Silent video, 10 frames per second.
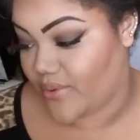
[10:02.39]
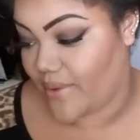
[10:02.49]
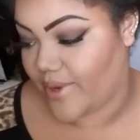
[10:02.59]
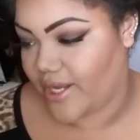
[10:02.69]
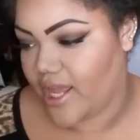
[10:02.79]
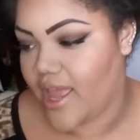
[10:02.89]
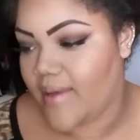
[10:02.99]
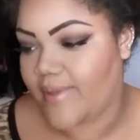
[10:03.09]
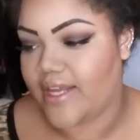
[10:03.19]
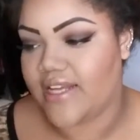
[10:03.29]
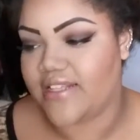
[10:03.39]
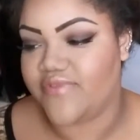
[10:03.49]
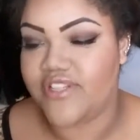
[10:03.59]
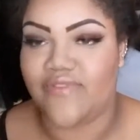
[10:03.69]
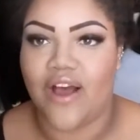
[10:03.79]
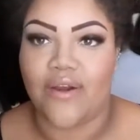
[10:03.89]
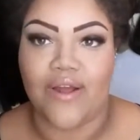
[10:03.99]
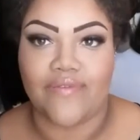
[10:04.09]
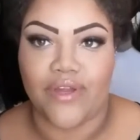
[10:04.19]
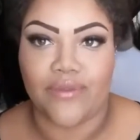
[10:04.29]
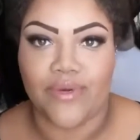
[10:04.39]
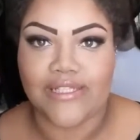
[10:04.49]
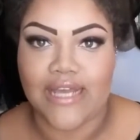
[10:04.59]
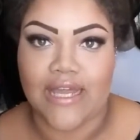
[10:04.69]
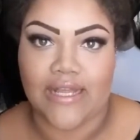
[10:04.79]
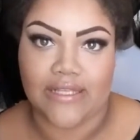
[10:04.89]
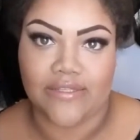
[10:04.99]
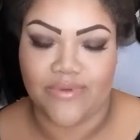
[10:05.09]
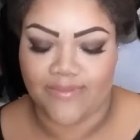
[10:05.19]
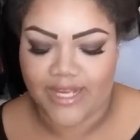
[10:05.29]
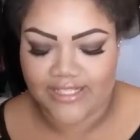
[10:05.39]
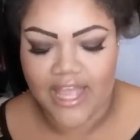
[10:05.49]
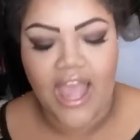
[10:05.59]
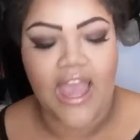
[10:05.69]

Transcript: the white one because first of all I don't have the other ones and I like this one the best.